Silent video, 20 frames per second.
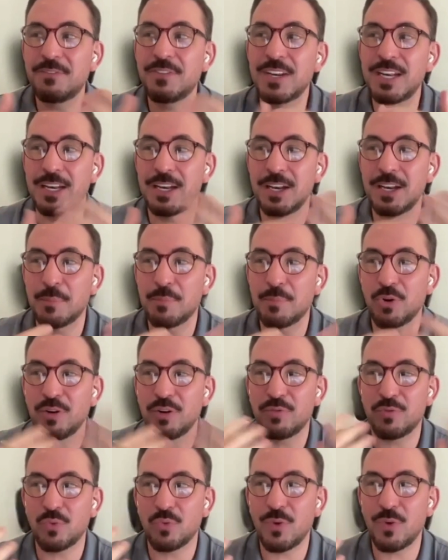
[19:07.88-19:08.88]
an infinite
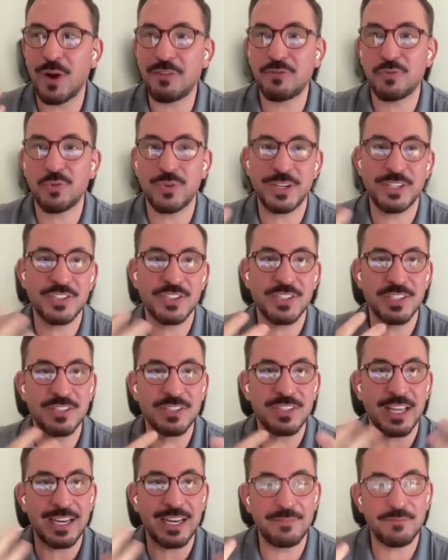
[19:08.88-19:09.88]
number of
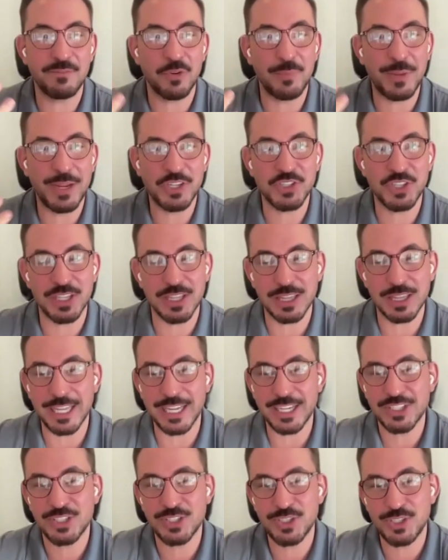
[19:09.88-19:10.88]
references and
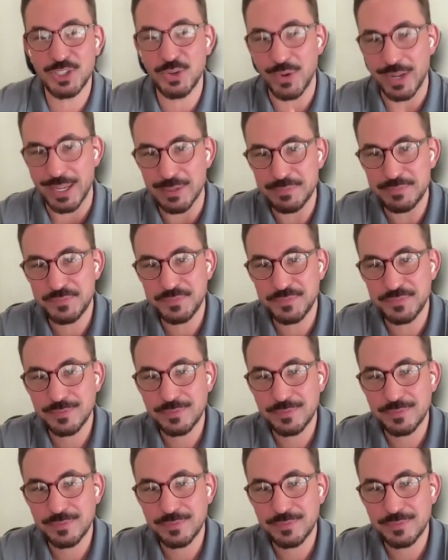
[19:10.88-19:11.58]
information linked to it.